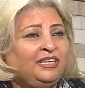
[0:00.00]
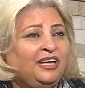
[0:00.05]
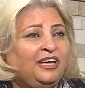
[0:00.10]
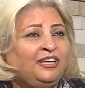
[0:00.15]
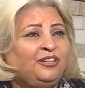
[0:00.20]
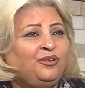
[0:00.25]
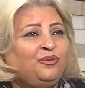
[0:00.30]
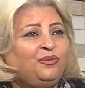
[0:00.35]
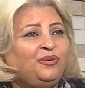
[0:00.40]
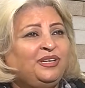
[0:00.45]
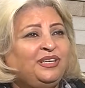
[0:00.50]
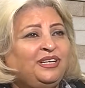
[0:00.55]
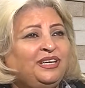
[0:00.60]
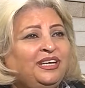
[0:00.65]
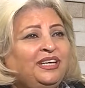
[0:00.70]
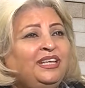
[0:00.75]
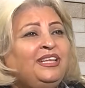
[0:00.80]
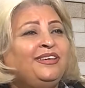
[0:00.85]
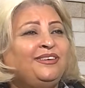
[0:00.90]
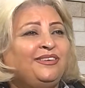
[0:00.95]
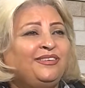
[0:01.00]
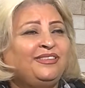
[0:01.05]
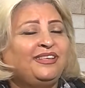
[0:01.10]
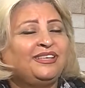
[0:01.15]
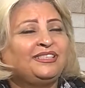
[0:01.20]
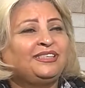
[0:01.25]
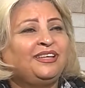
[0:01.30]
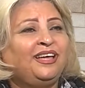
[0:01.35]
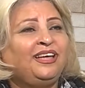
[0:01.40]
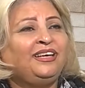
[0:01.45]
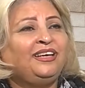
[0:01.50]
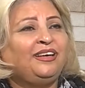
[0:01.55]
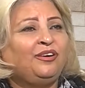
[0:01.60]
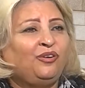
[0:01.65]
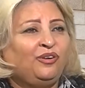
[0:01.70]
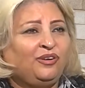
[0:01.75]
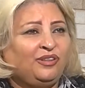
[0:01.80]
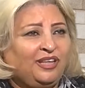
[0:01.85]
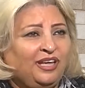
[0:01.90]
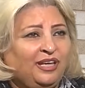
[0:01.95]
I ruin the psyche
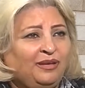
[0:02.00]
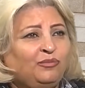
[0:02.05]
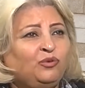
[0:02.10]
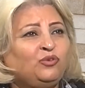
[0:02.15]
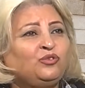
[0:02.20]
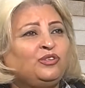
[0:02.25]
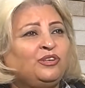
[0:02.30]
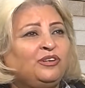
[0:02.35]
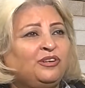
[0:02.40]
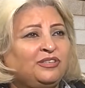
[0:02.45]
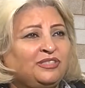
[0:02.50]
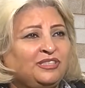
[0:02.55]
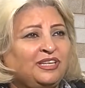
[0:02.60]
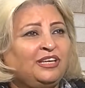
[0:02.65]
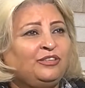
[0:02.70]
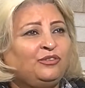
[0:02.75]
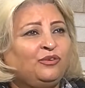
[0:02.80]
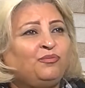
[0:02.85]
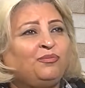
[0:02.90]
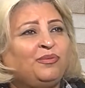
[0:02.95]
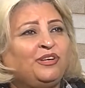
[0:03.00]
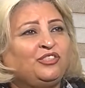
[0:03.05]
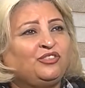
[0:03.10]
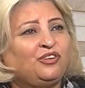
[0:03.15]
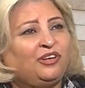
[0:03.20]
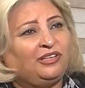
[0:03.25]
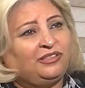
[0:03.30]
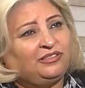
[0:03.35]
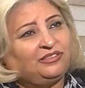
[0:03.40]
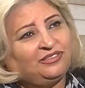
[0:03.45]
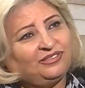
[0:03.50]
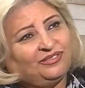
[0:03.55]
or the emotional side of my child.